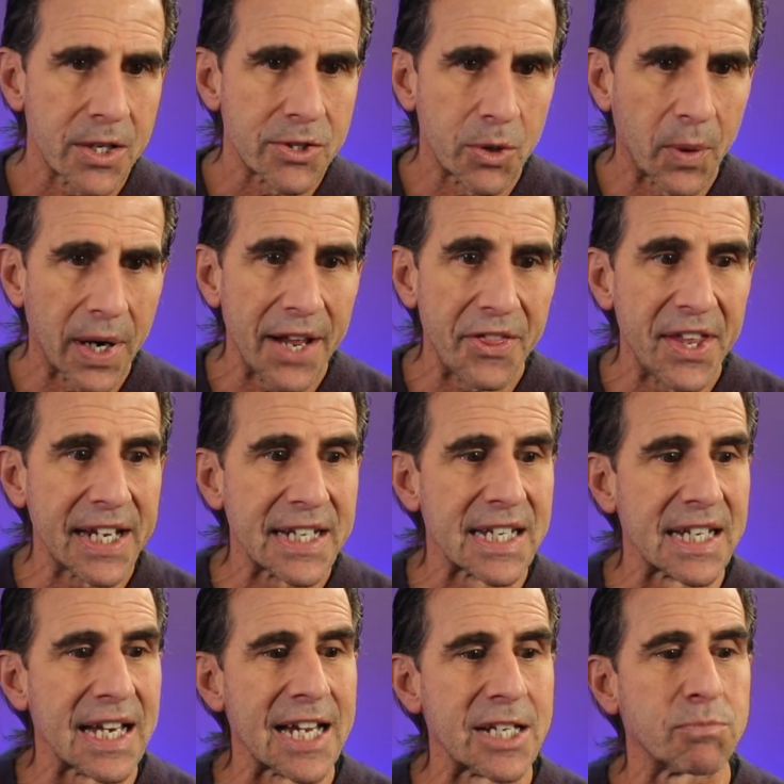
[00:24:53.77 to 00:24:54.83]
So what I think is
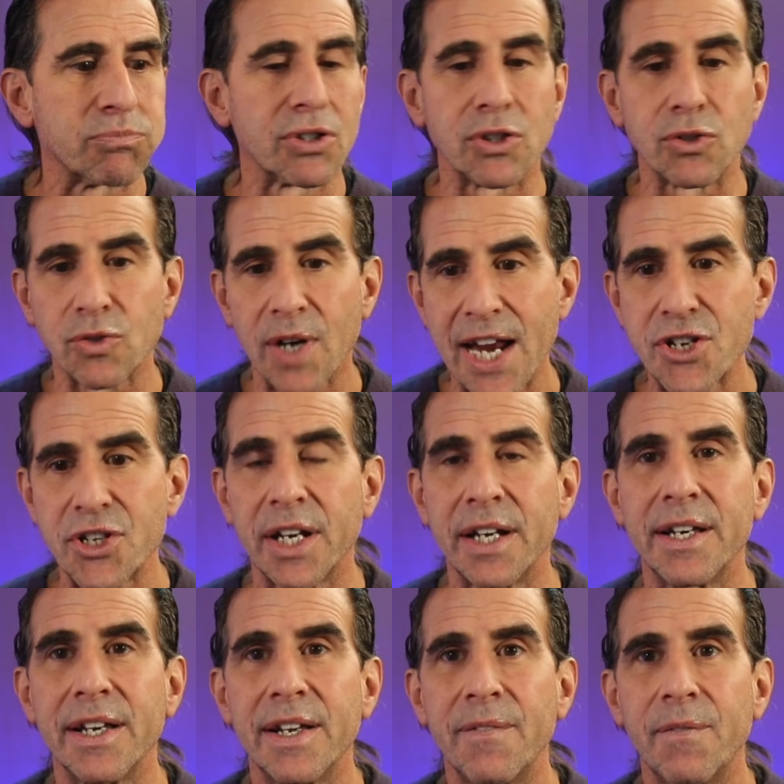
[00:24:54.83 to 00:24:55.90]
a nice
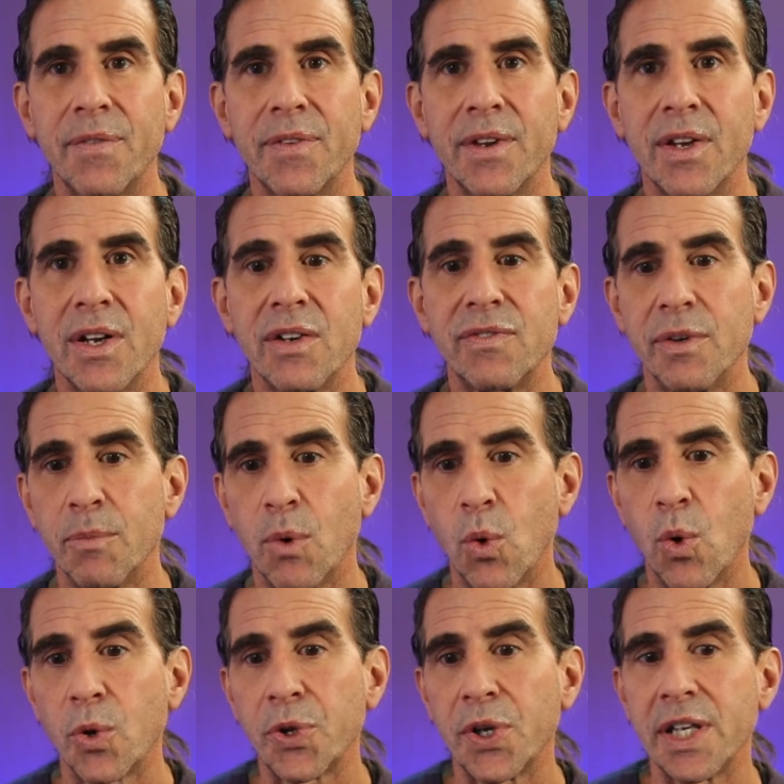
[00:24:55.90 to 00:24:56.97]
progression from
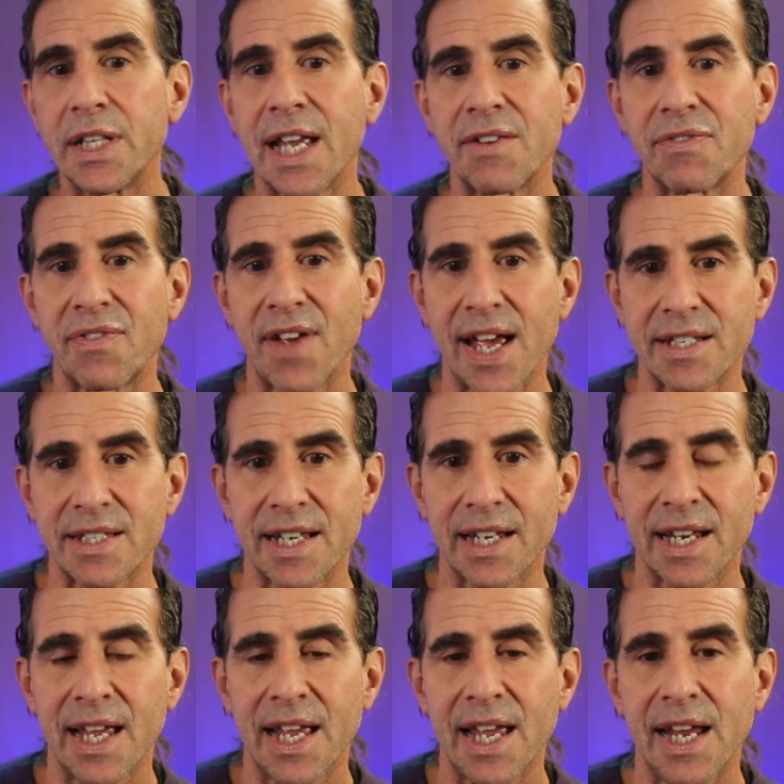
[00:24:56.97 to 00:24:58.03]
alternate day
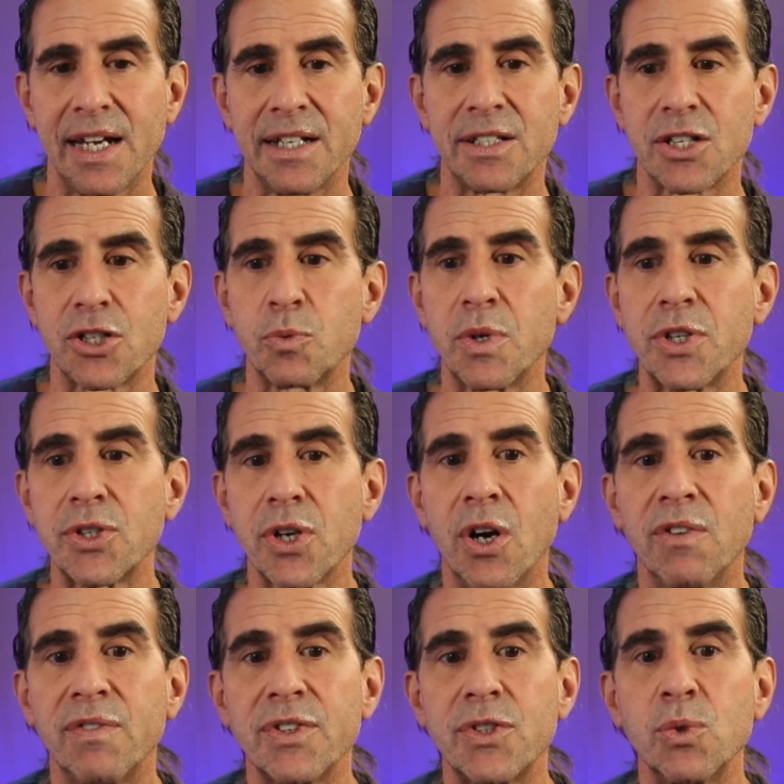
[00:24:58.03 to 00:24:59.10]
fasting is to switch
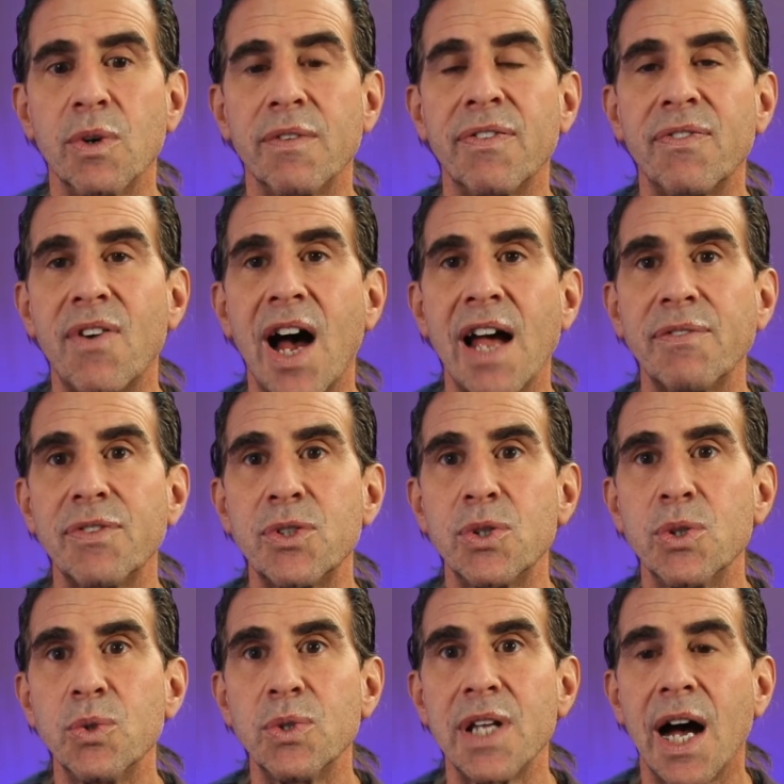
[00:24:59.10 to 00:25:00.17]
over to a
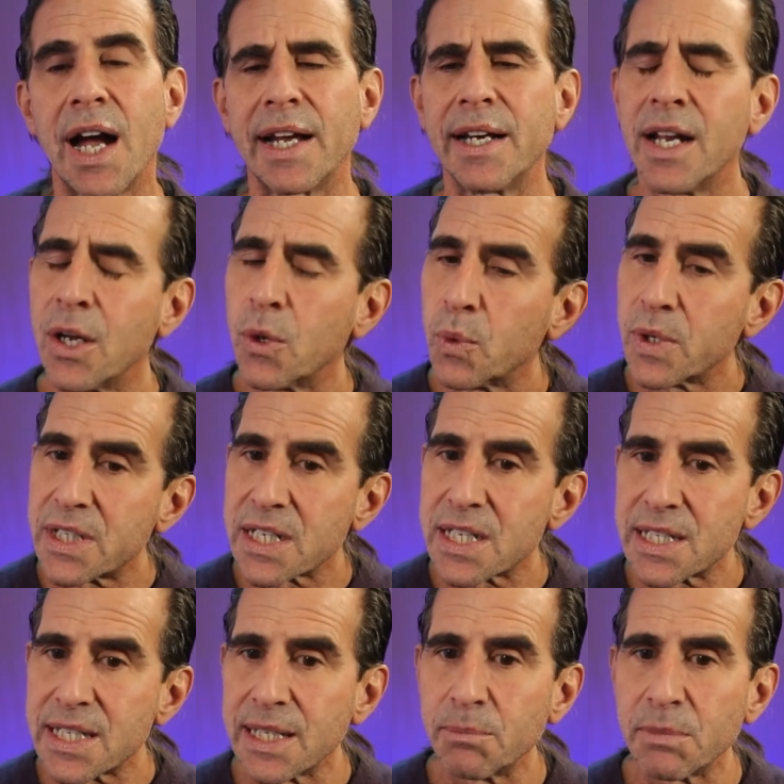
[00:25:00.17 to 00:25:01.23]
5-2 diet, which is
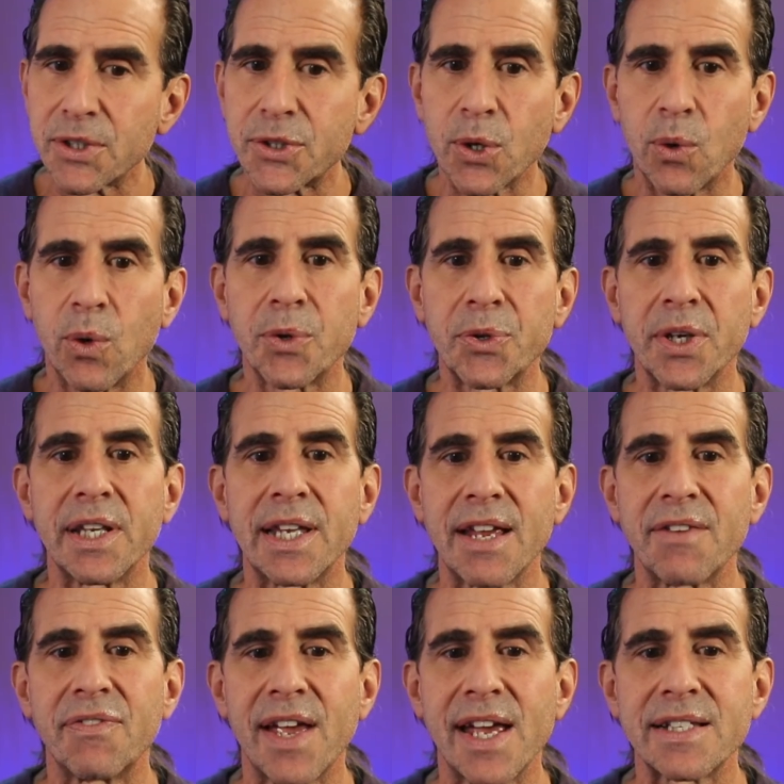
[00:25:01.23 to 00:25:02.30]
similar to alternate
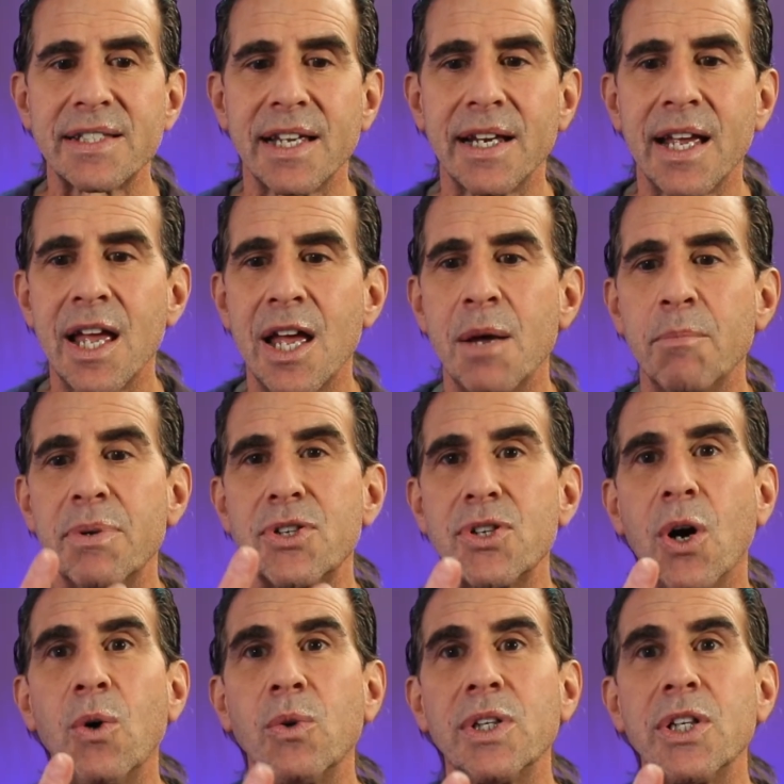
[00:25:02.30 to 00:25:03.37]
day fasting, but
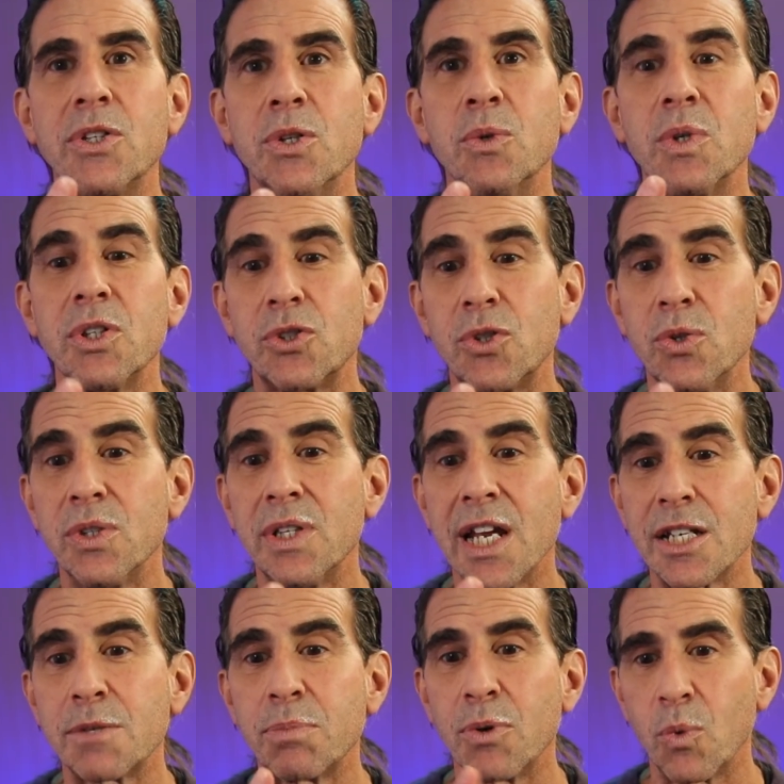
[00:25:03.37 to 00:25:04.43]
you only do it 2
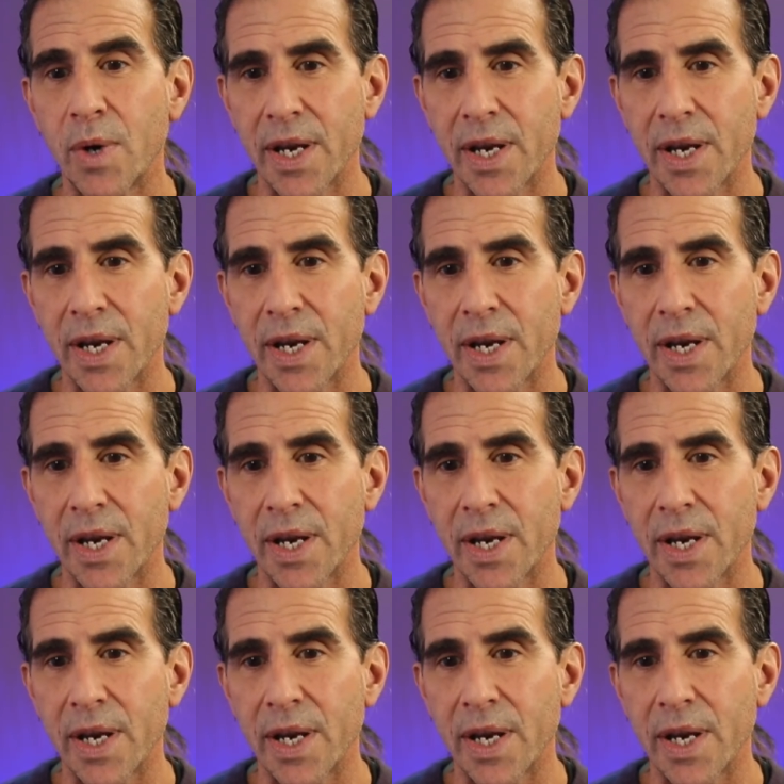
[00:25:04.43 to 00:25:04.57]
days per